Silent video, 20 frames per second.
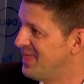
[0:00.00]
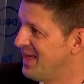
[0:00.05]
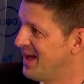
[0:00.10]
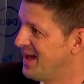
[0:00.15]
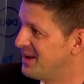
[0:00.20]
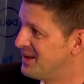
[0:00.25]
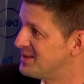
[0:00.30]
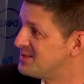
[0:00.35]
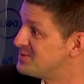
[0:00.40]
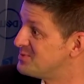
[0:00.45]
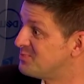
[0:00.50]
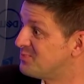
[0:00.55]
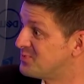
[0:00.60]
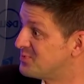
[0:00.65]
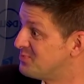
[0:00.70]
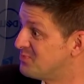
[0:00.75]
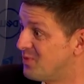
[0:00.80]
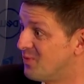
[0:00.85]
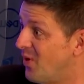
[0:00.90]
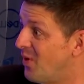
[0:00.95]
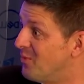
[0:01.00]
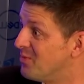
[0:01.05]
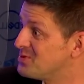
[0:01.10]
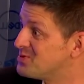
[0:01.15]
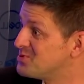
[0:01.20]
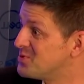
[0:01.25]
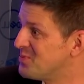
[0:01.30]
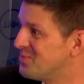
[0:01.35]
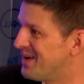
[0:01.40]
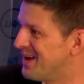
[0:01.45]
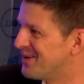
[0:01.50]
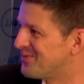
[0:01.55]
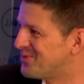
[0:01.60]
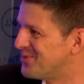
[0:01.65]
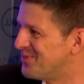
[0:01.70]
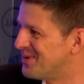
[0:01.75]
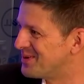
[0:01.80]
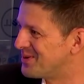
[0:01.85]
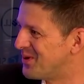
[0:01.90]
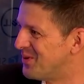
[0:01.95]
that it's almost too big
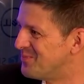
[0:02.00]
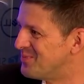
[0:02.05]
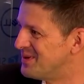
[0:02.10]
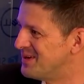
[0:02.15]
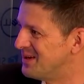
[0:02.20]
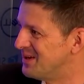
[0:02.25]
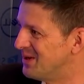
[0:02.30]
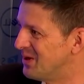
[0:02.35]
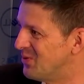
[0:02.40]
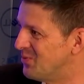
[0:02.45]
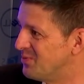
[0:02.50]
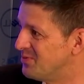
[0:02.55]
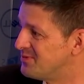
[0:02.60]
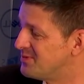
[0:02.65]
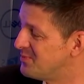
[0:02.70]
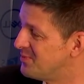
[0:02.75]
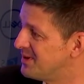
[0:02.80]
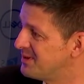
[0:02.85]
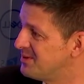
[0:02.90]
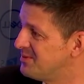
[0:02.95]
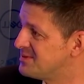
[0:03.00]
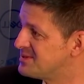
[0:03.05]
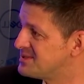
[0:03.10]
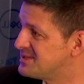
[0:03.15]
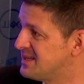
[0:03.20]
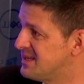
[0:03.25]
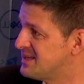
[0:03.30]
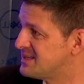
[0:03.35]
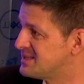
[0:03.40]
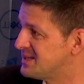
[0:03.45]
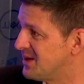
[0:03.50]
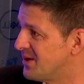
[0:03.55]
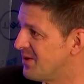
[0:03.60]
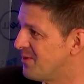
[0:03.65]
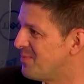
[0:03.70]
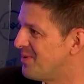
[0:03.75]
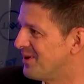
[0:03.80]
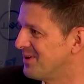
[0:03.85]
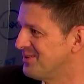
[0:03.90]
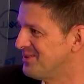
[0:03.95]
for one company alone. So what you see is a
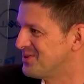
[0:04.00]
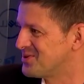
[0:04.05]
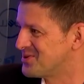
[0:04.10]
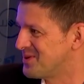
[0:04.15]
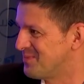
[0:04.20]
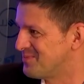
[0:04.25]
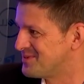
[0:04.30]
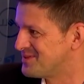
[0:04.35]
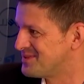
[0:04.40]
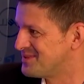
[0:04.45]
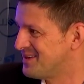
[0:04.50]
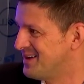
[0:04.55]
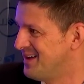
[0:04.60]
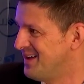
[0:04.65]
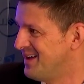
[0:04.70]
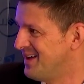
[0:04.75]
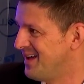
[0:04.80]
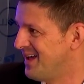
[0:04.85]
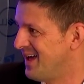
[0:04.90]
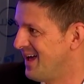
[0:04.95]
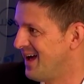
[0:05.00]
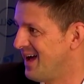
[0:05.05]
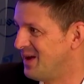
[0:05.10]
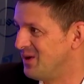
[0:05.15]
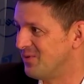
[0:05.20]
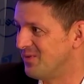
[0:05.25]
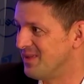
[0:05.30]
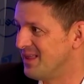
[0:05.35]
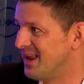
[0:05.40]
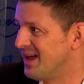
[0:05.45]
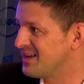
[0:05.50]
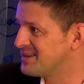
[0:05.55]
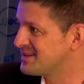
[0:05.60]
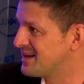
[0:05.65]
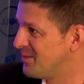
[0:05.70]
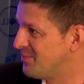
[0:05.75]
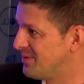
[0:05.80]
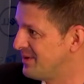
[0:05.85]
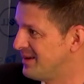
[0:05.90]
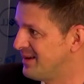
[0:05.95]
lot of partnerships. And over the
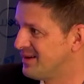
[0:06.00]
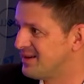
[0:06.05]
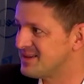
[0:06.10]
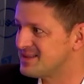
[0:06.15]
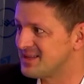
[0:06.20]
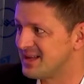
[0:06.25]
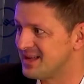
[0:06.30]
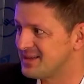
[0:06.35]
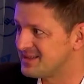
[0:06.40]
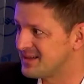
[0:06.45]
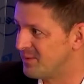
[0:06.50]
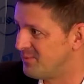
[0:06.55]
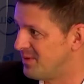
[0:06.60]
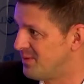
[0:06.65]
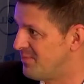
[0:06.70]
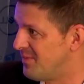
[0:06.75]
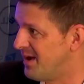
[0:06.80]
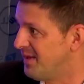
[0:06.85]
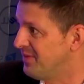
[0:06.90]
last couple of years, last couple